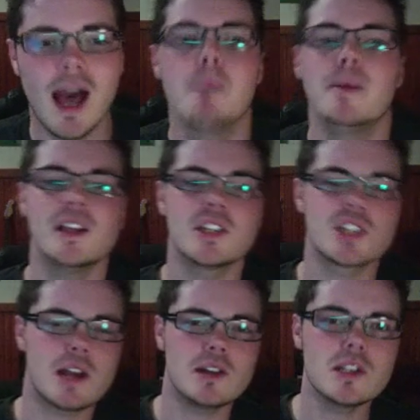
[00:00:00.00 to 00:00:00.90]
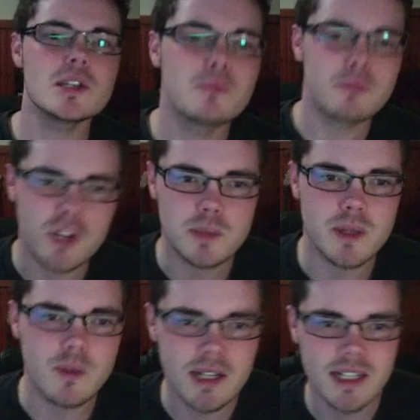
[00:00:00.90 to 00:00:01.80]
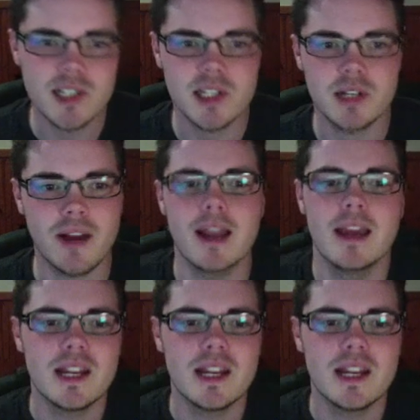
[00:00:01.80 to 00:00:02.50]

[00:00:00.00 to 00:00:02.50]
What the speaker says: Balance changes, first big one, Incinerate.